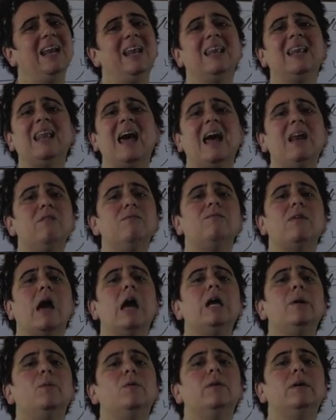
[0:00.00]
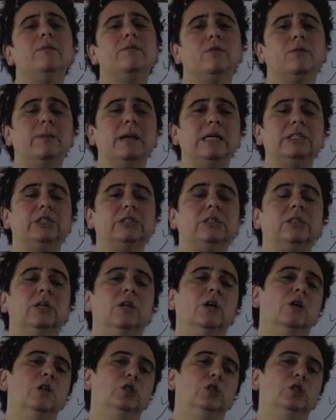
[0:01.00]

a lot of valuable information